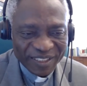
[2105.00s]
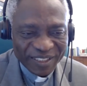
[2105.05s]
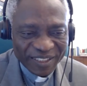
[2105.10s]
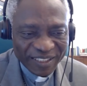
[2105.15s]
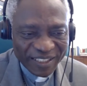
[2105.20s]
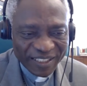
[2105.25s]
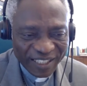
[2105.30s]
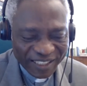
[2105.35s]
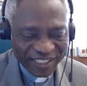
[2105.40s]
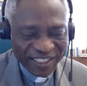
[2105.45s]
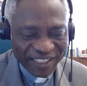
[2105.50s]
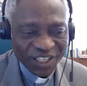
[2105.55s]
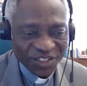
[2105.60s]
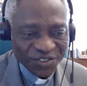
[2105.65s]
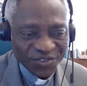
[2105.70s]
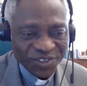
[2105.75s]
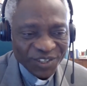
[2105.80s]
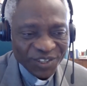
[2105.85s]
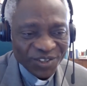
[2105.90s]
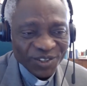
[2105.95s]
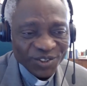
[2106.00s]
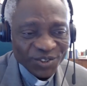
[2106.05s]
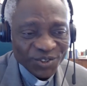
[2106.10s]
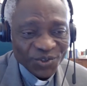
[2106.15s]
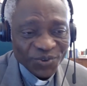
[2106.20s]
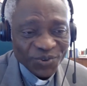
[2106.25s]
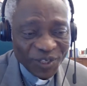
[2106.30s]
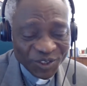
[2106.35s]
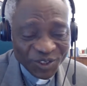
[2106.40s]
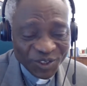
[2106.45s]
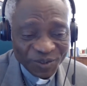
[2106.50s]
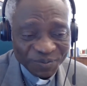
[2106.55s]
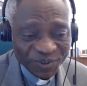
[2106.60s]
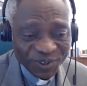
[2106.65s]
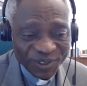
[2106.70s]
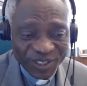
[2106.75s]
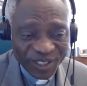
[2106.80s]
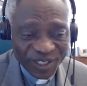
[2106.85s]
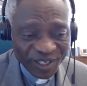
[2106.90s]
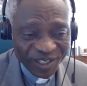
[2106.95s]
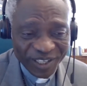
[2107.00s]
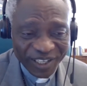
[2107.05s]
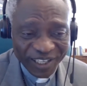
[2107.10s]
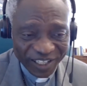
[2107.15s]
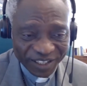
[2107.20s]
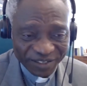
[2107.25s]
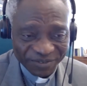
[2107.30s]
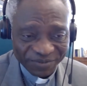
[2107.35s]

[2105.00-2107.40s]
is actually also what supports our life.